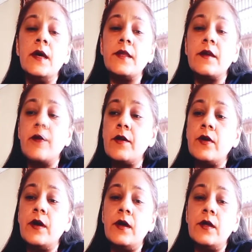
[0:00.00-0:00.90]
There
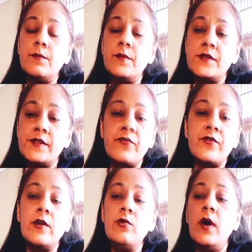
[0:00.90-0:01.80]
are
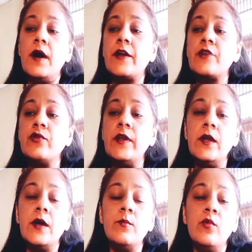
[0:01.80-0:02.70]
several who are actually